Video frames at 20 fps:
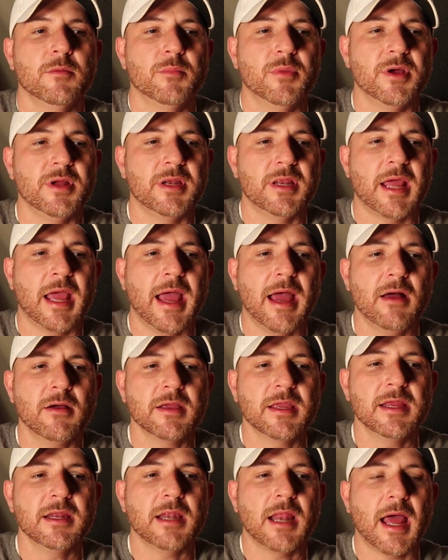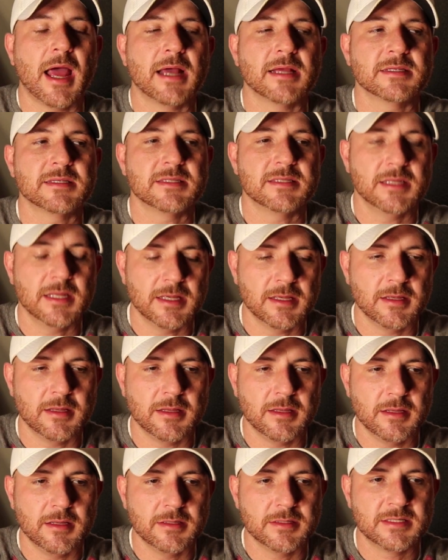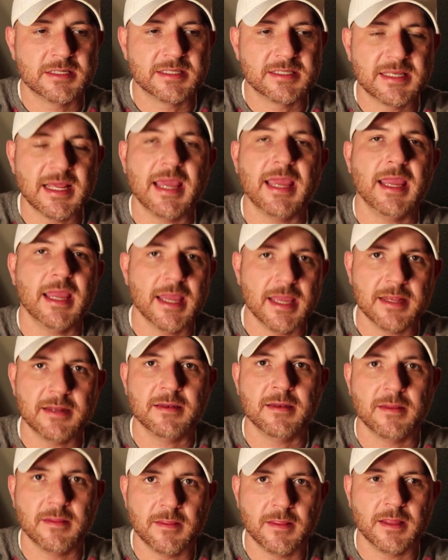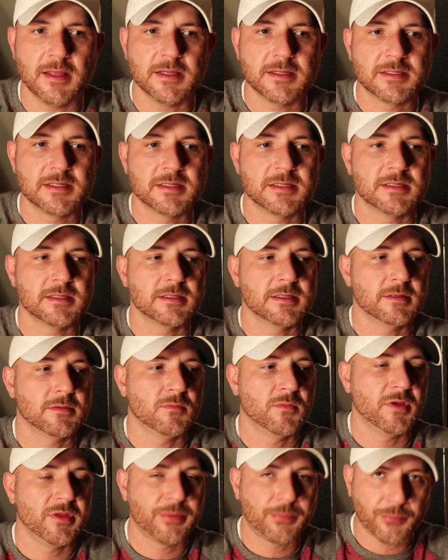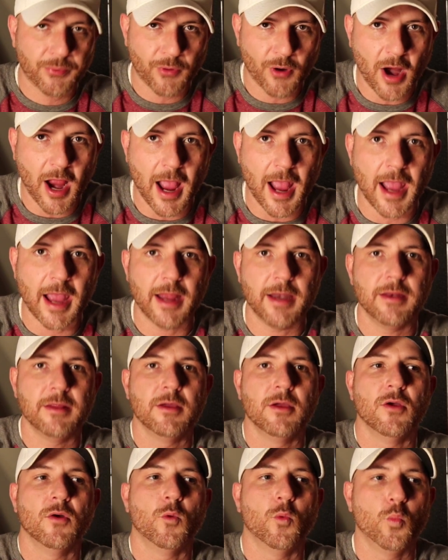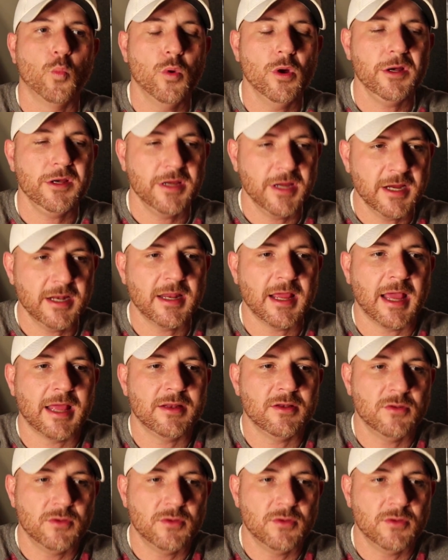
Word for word: but how can I st stay into this with pride what can I